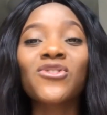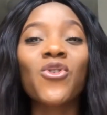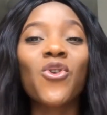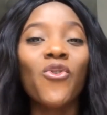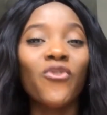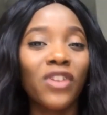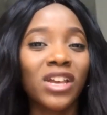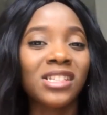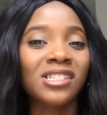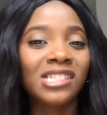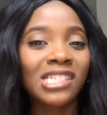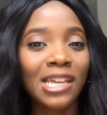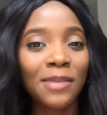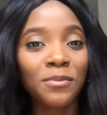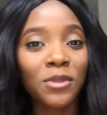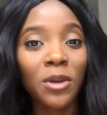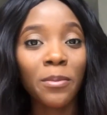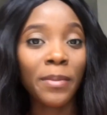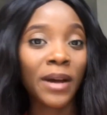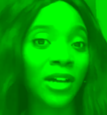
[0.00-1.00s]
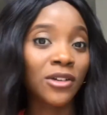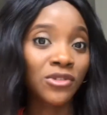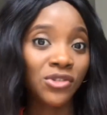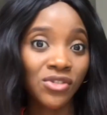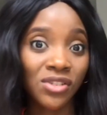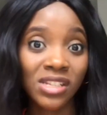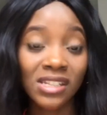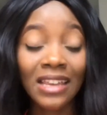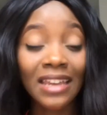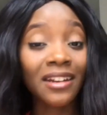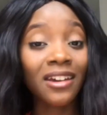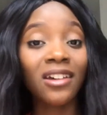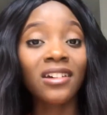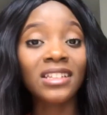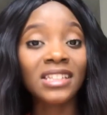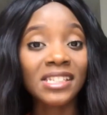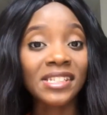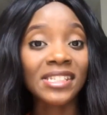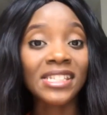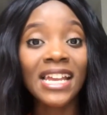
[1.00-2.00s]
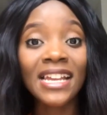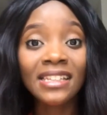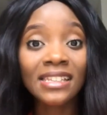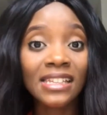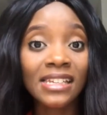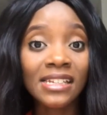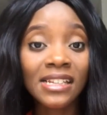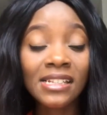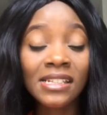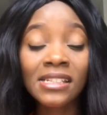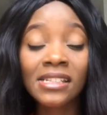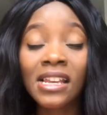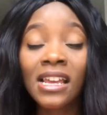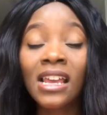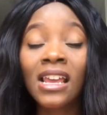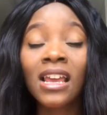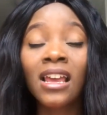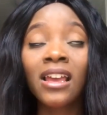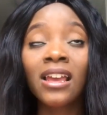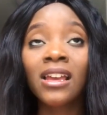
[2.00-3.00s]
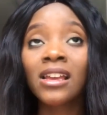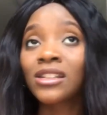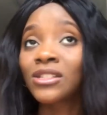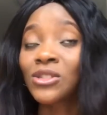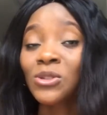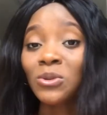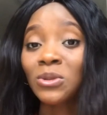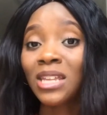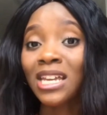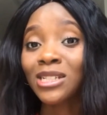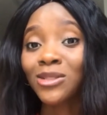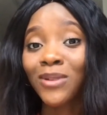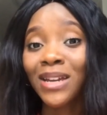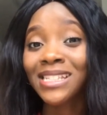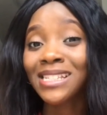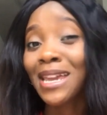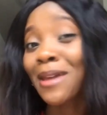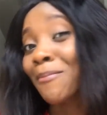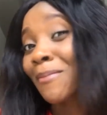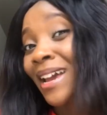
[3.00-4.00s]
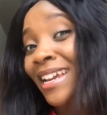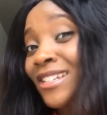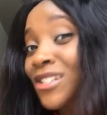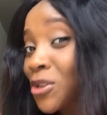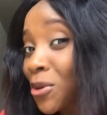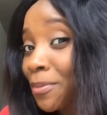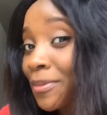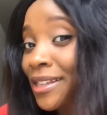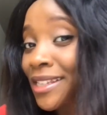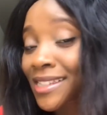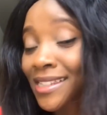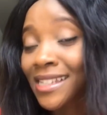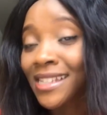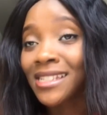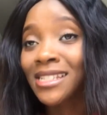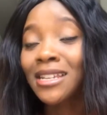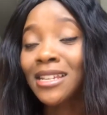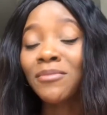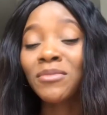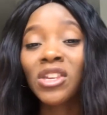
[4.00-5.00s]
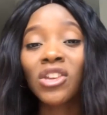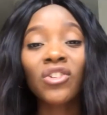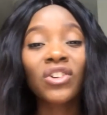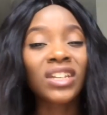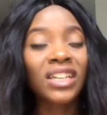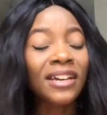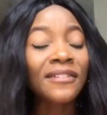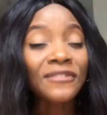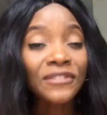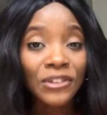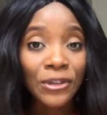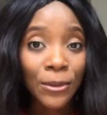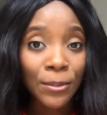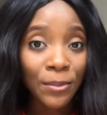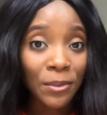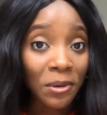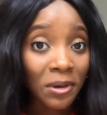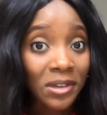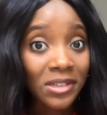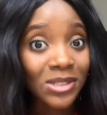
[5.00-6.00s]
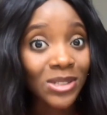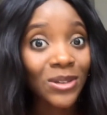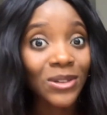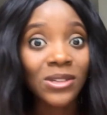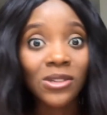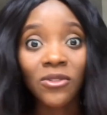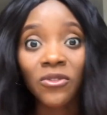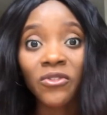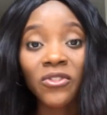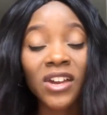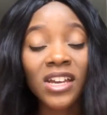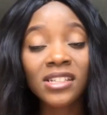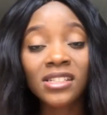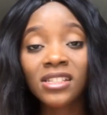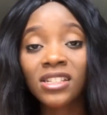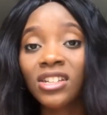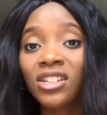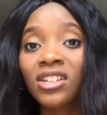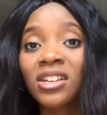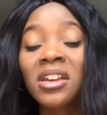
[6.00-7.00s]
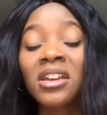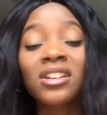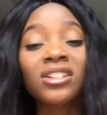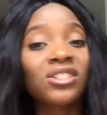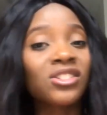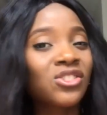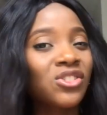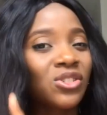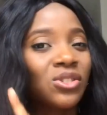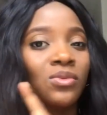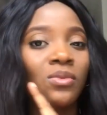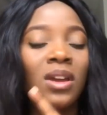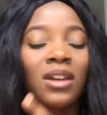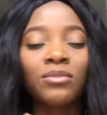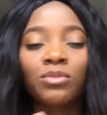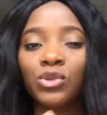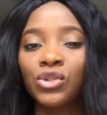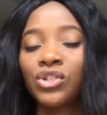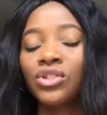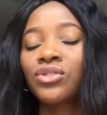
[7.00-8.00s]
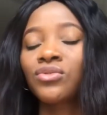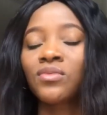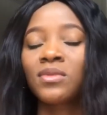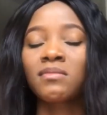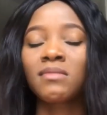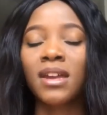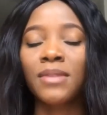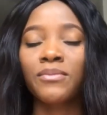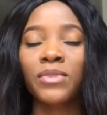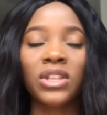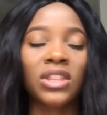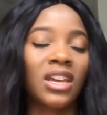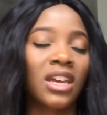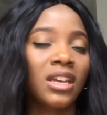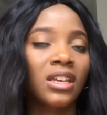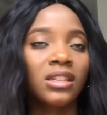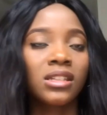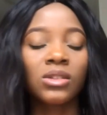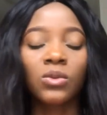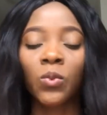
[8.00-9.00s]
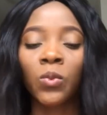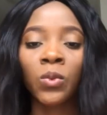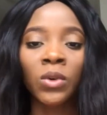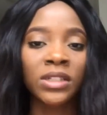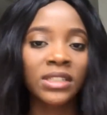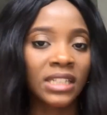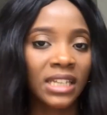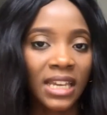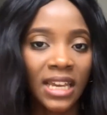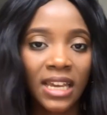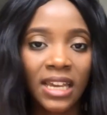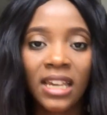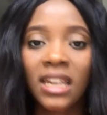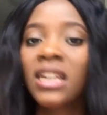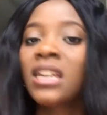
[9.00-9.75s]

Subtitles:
overstep your boundaries, and I understand this. So that's why I say mind your business. I mean, you're here for your book, so in your first year, just remember that it's 1 year.